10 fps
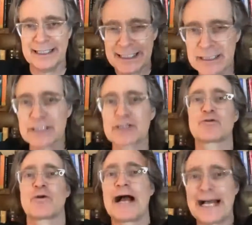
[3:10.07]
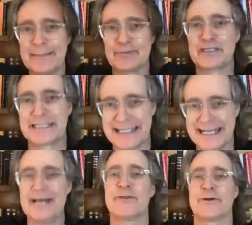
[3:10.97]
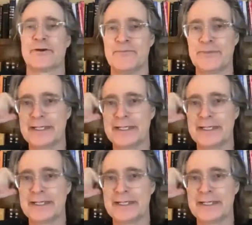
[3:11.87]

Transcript: inscribed together